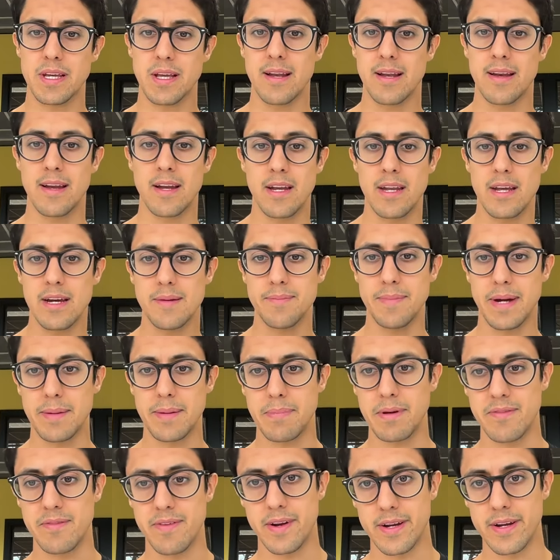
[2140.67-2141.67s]
in India might
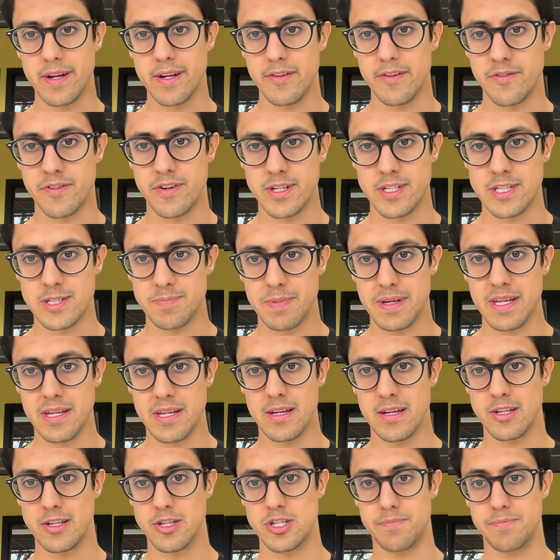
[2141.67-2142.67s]
be very different
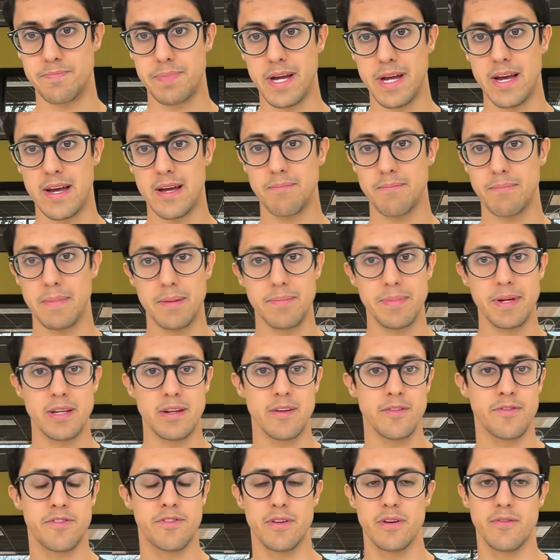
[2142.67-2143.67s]
speaking in Japan, maybe
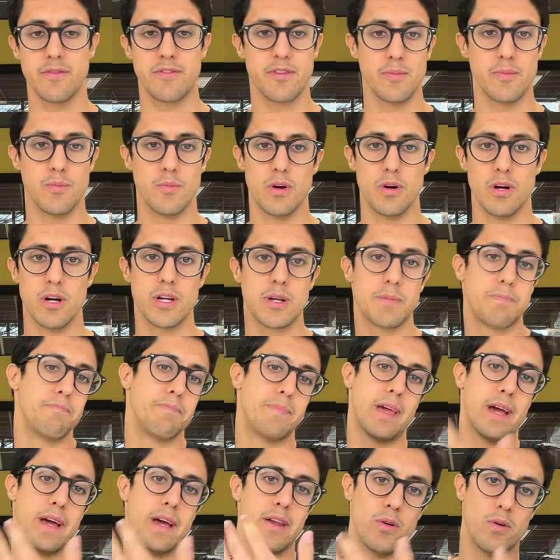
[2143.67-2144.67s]
different from what
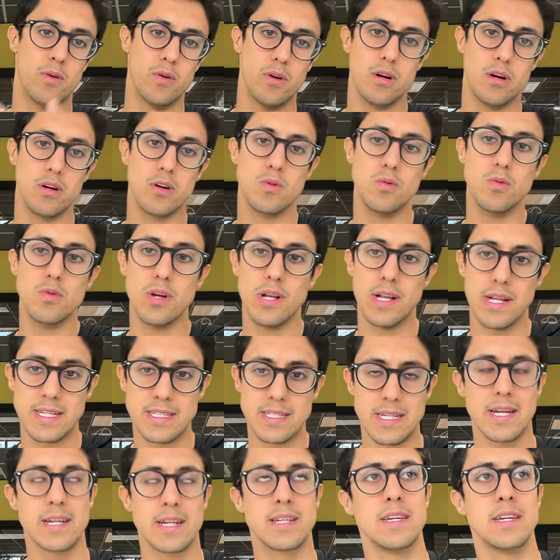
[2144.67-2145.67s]
I don't know, a Google
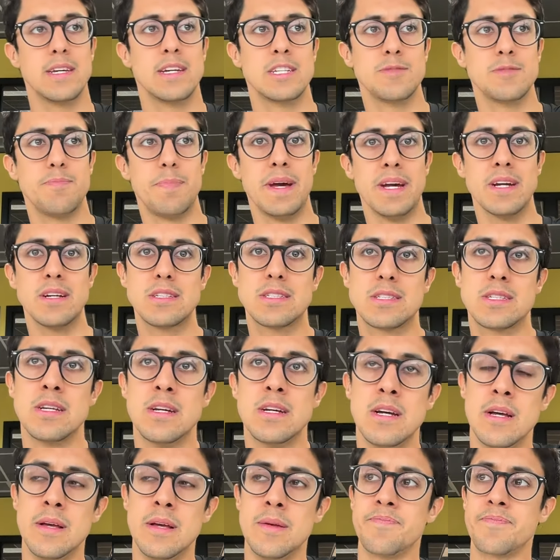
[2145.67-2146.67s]
exec expects.
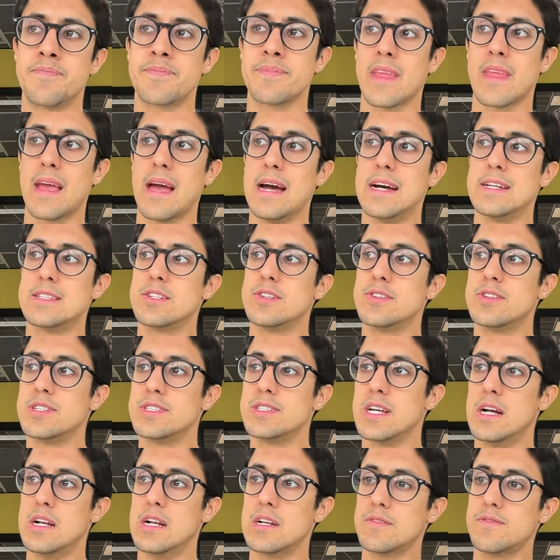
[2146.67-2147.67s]
As a
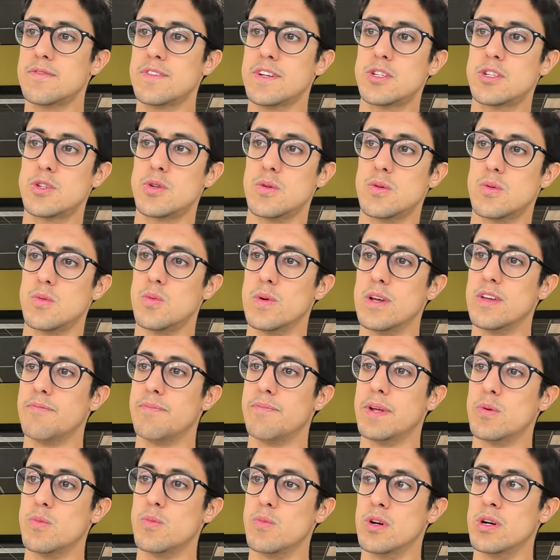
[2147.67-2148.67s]
result of which, we've
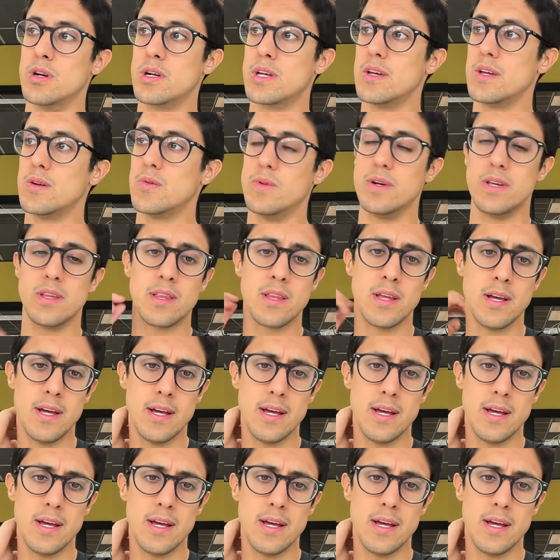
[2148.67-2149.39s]
been working with